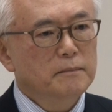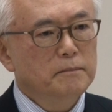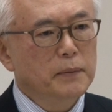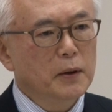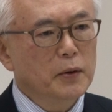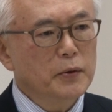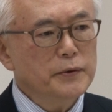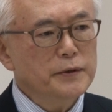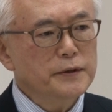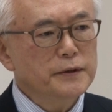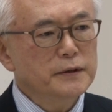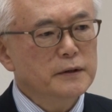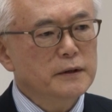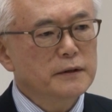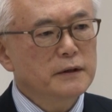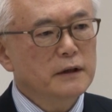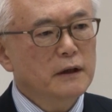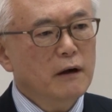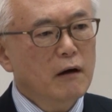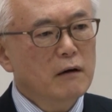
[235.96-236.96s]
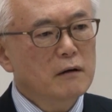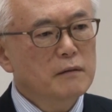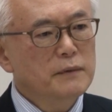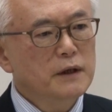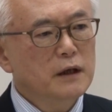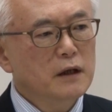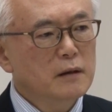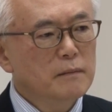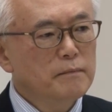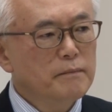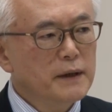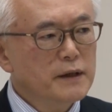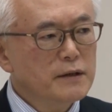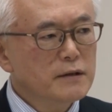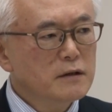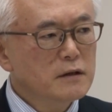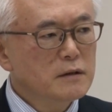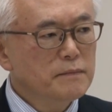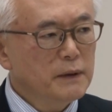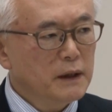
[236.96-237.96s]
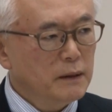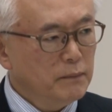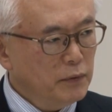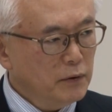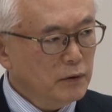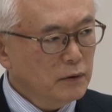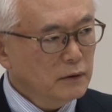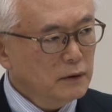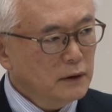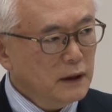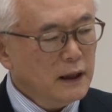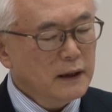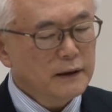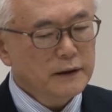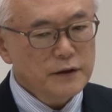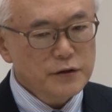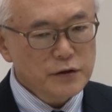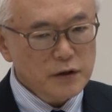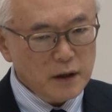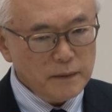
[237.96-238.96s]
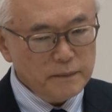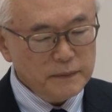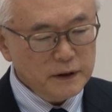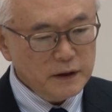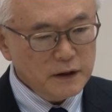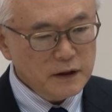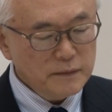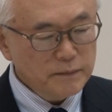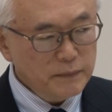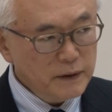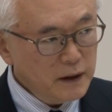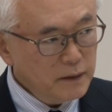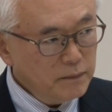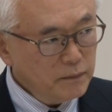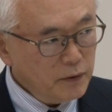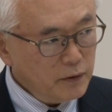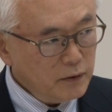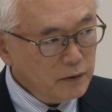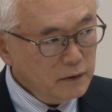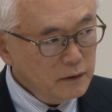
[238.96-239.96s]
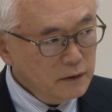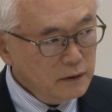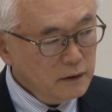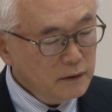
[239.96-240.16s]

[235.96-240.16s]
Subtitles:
both the Armenian business people and the Japanese people,